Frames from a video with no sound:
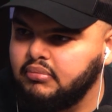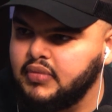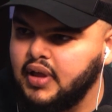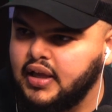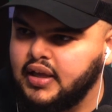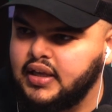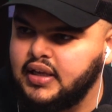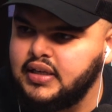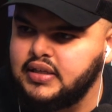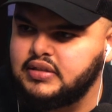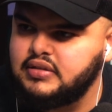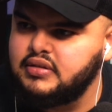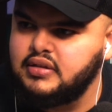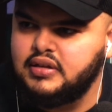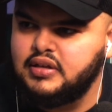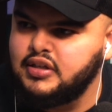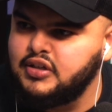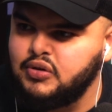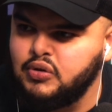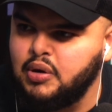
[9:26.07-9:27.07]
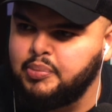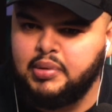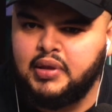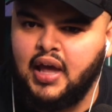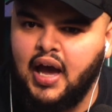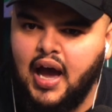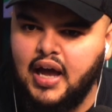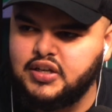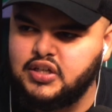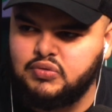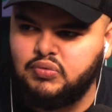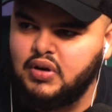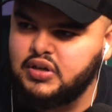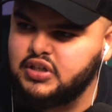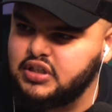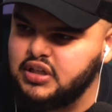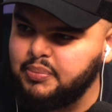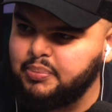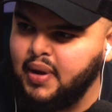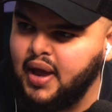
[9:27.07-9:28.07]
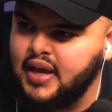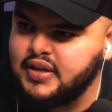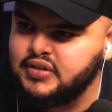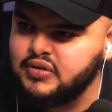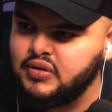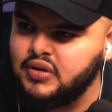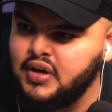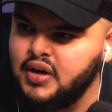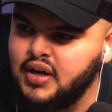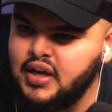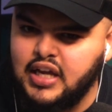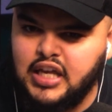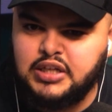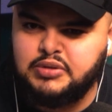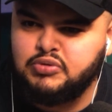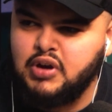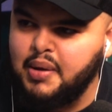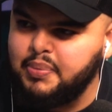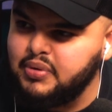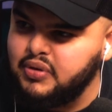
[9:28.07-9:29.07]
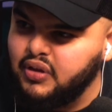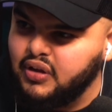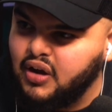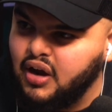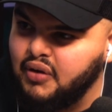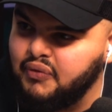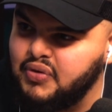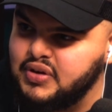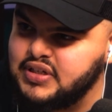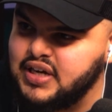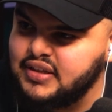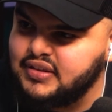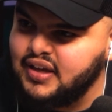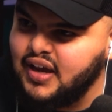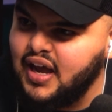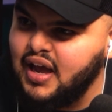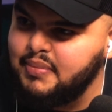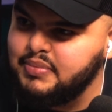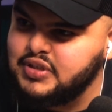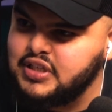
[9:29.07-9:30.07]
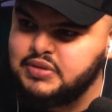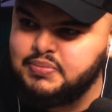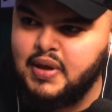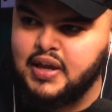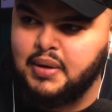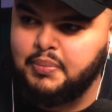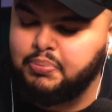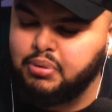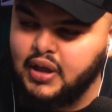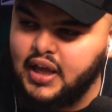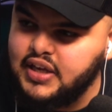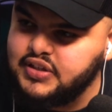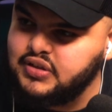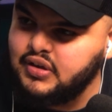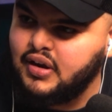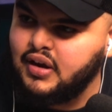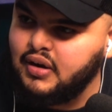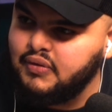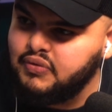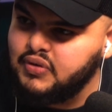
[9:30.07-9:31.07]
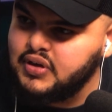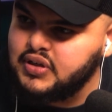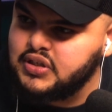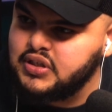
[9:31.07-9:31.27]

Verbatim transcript: Like he's he's doing it beyond just rushing the pass. Yeah, he's dropping the coverage at times. He's making yeah. plays in coverage.